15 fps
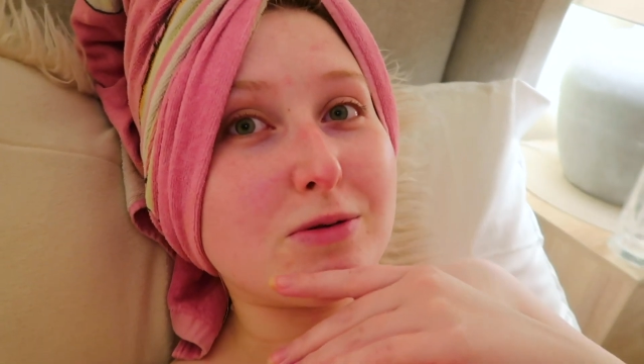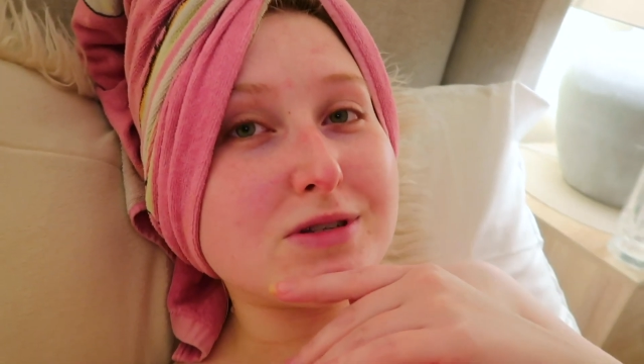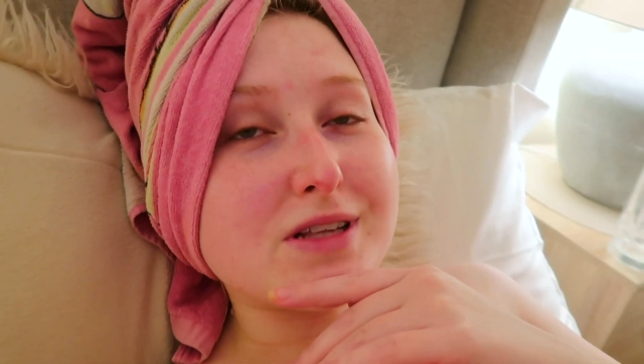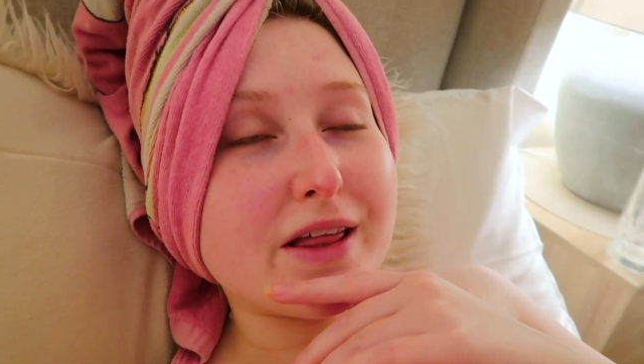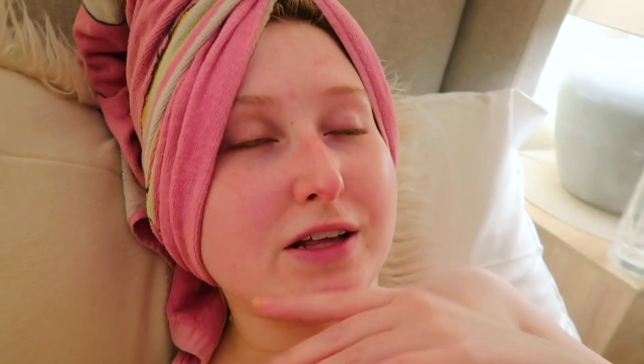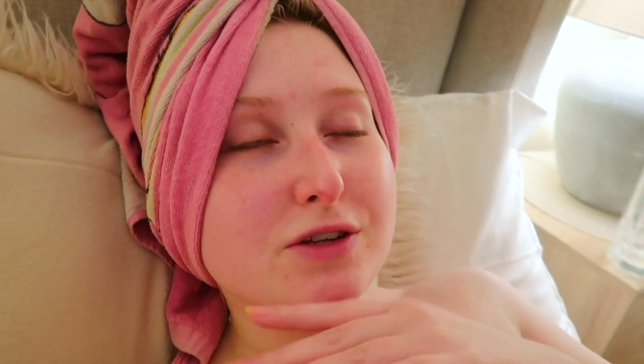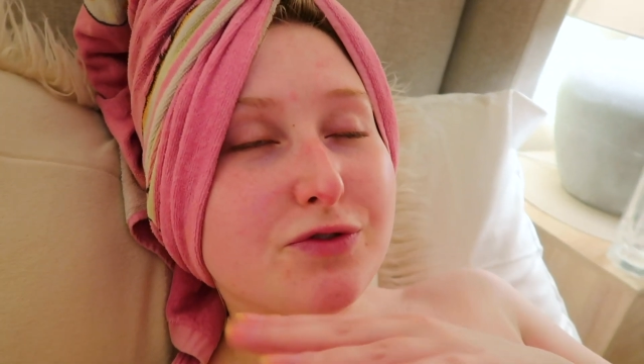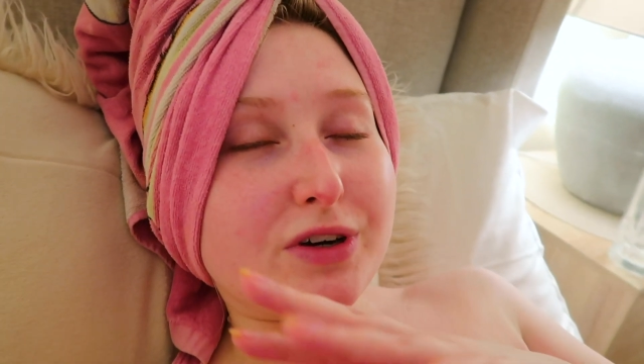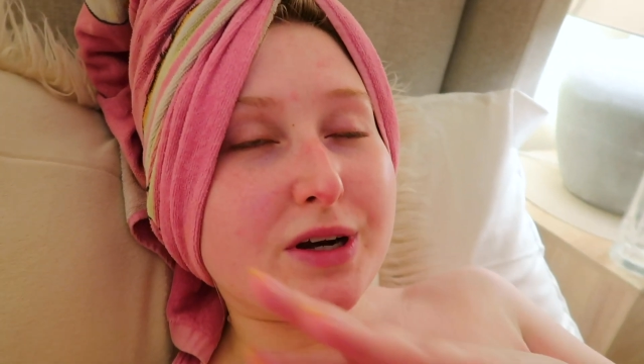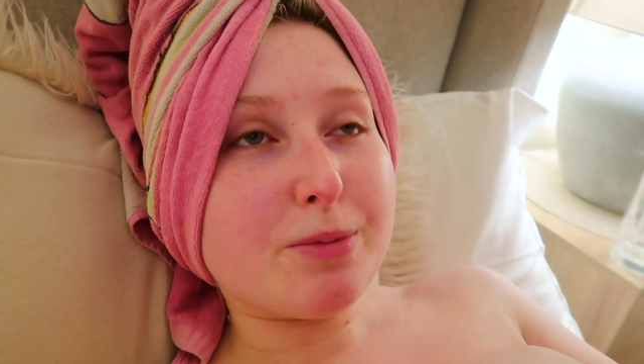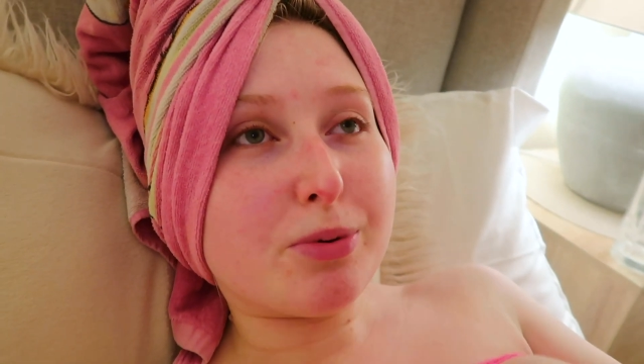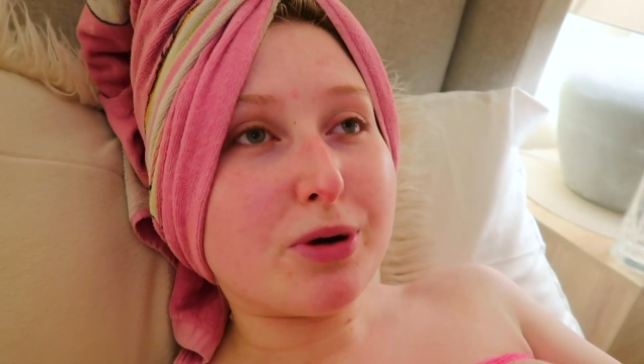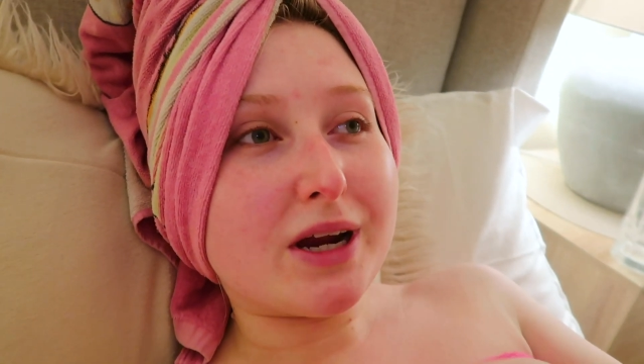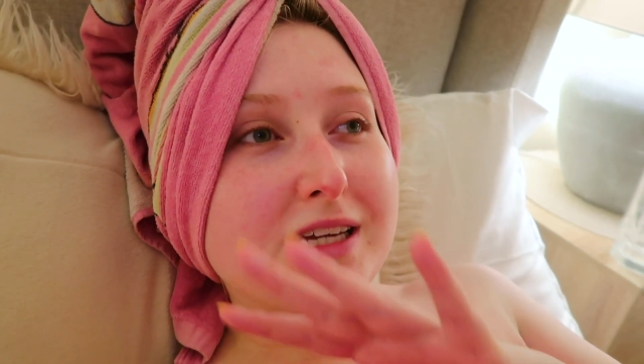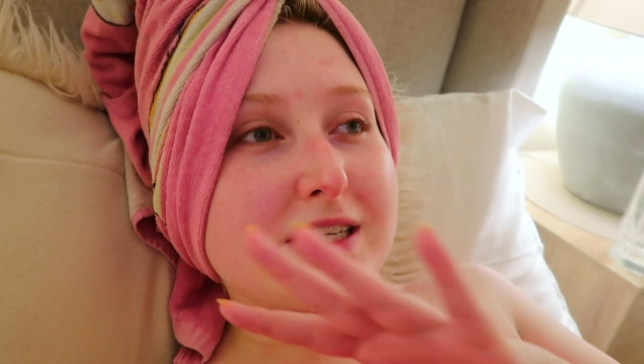It was like this
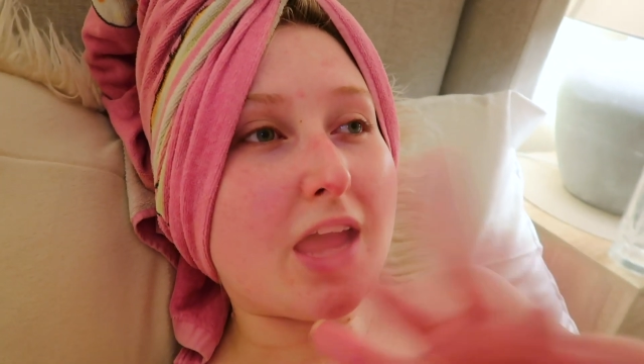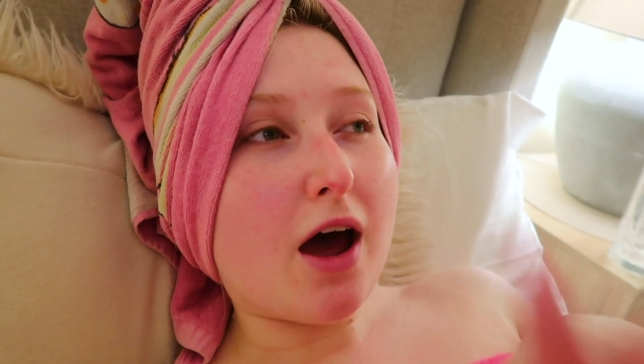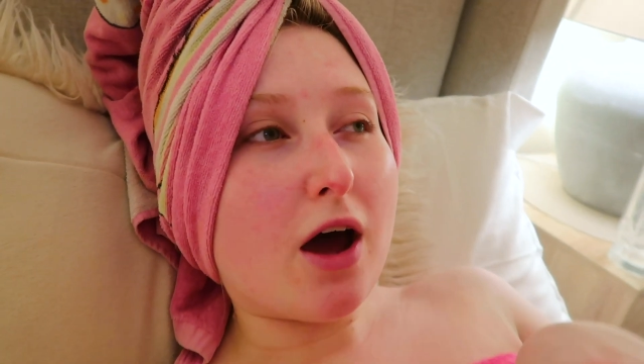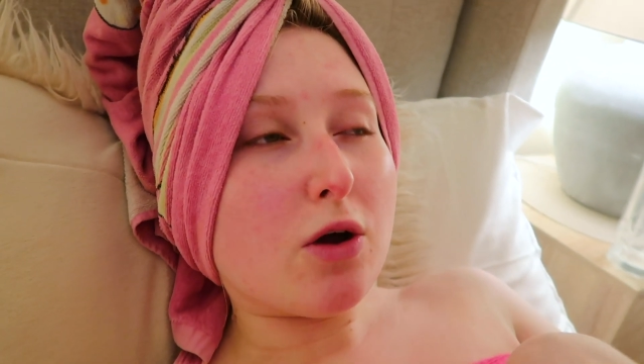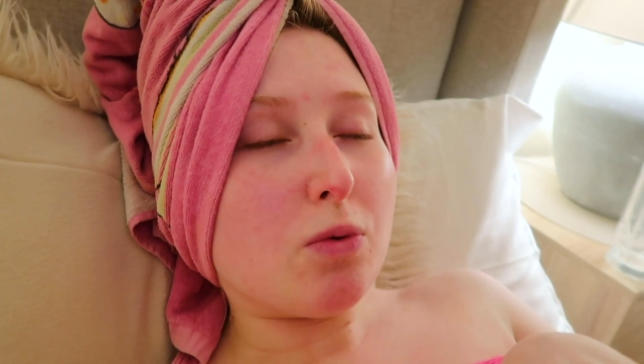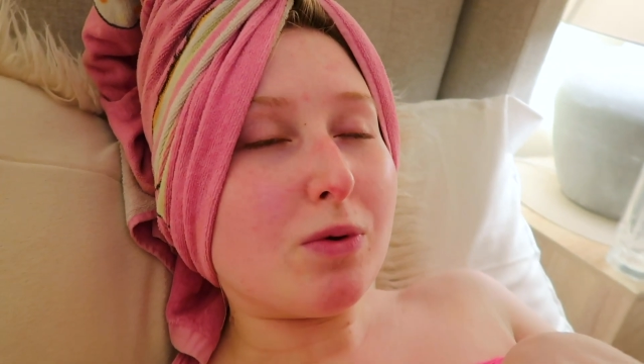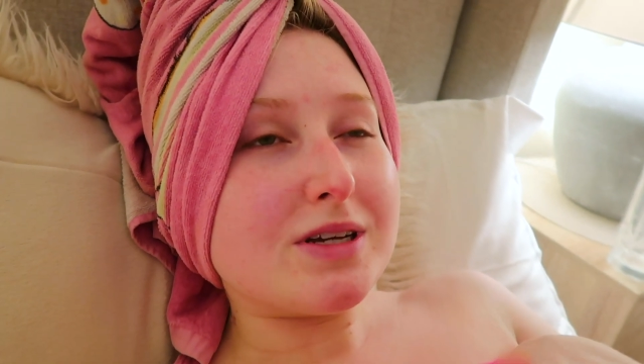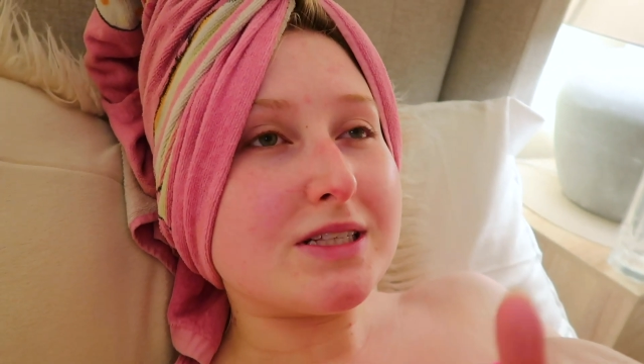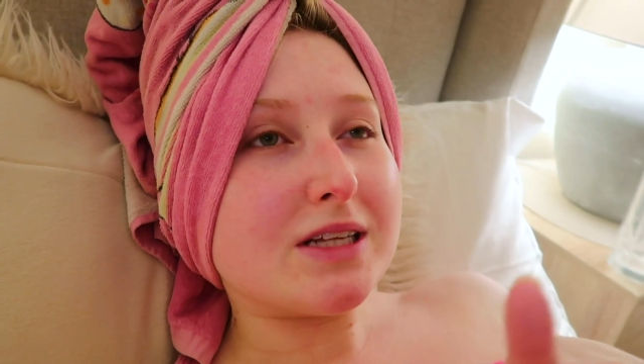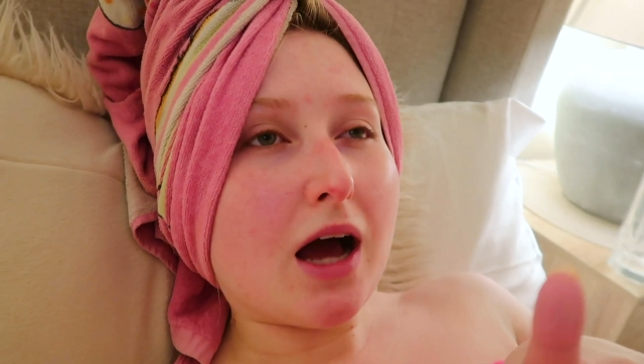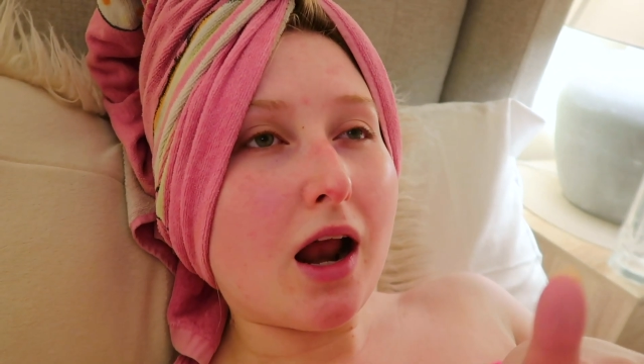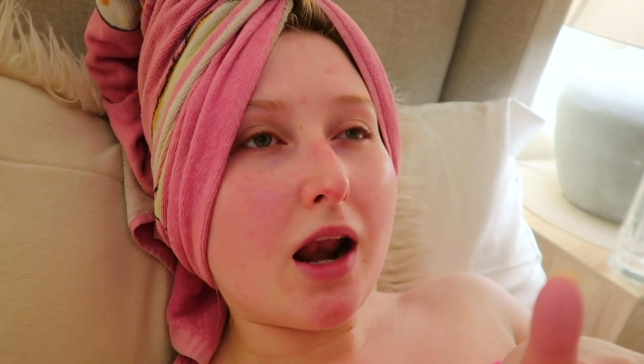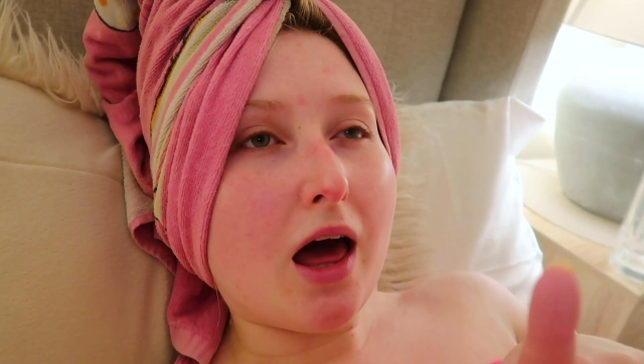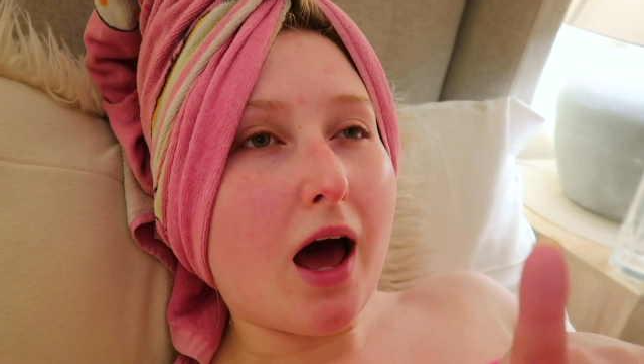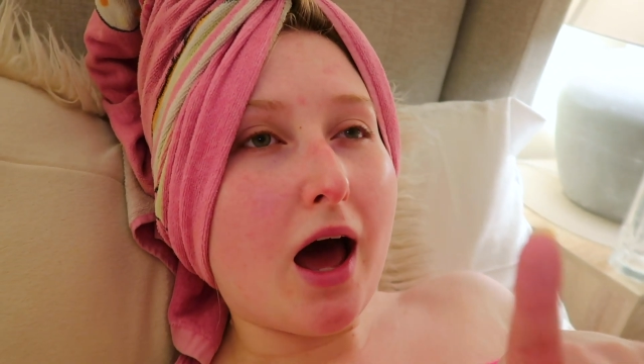really pretty turquoise
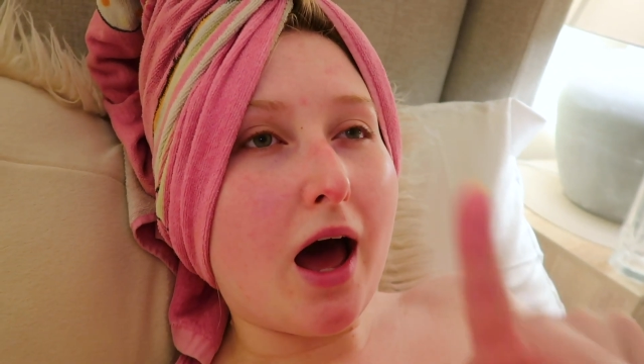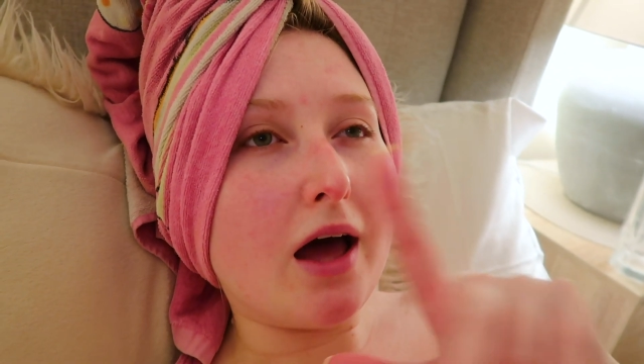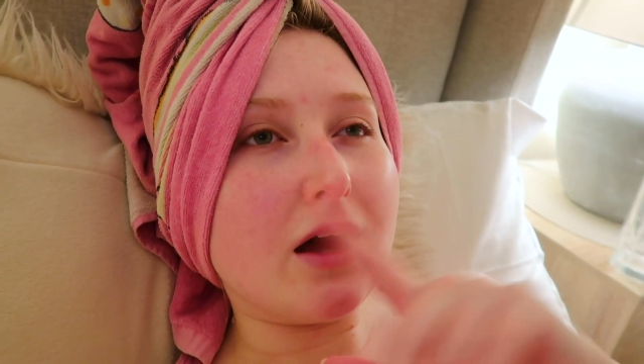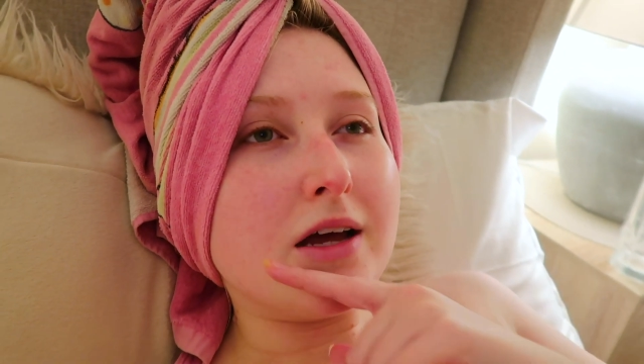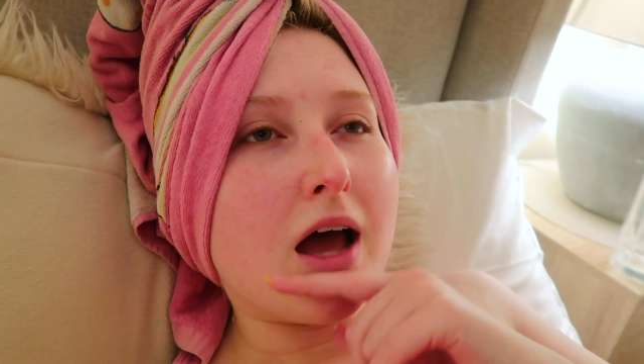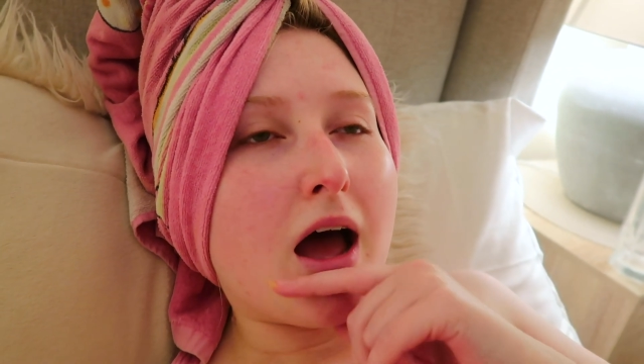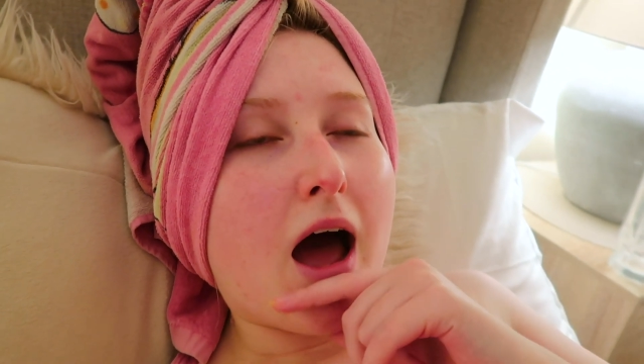colour.